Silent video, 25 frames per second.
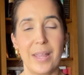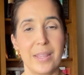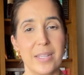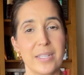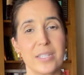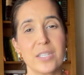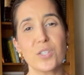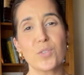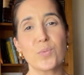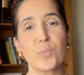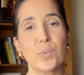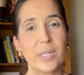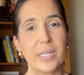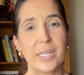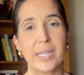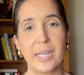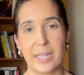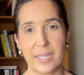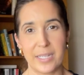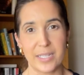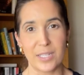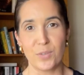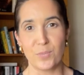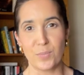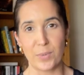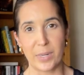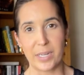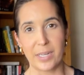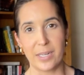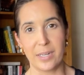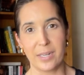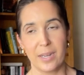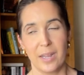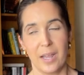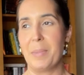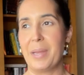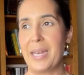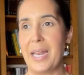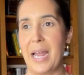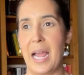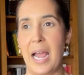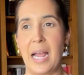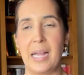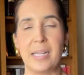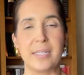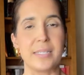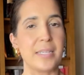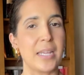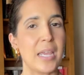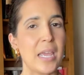this is really nicely written. It
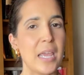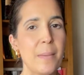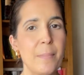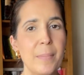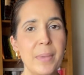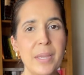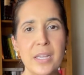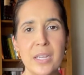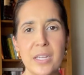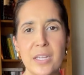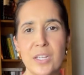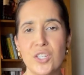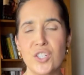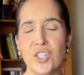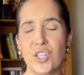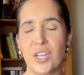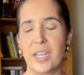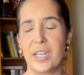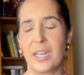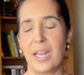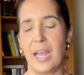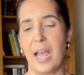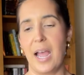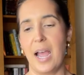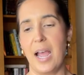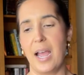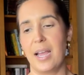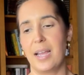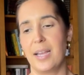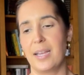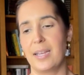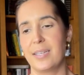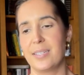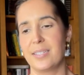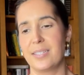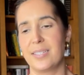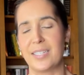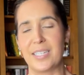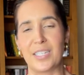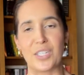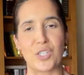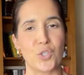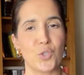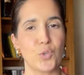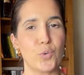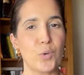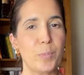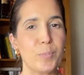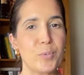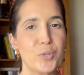has image, it has
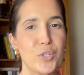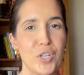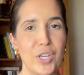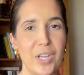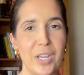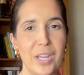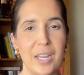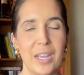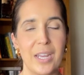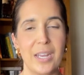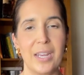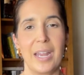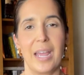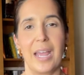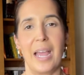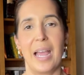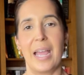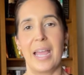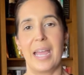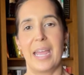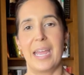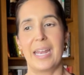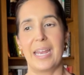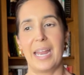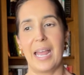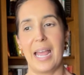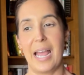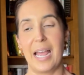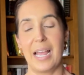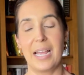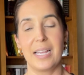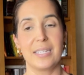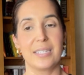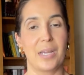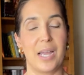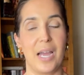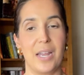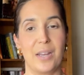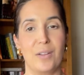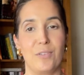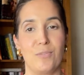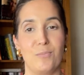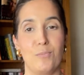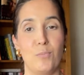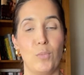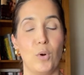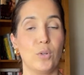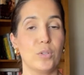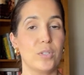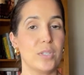description, it has kind of
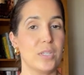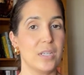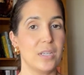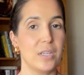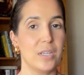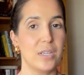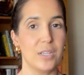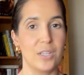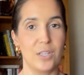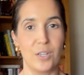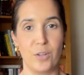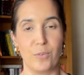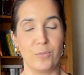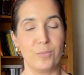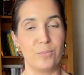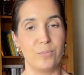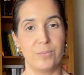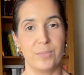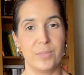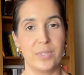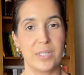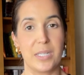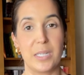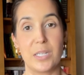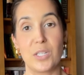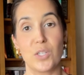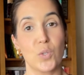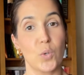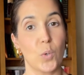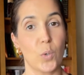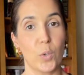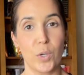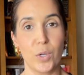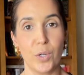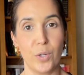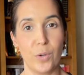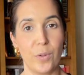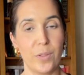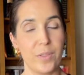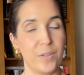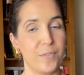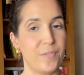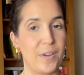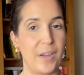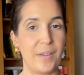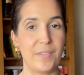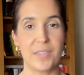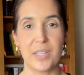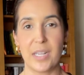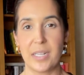sensorial, the
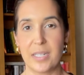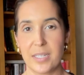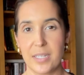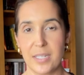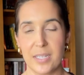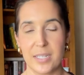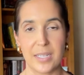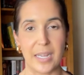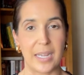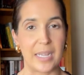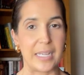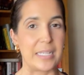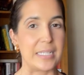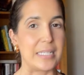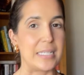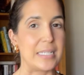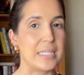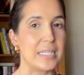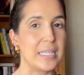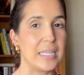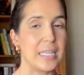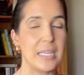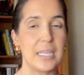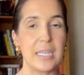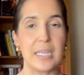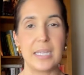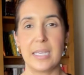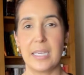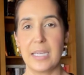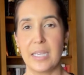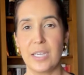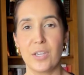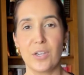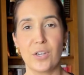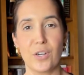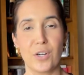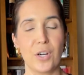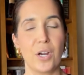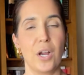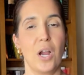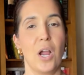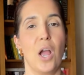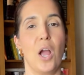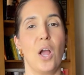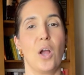five senses. I can see, hear,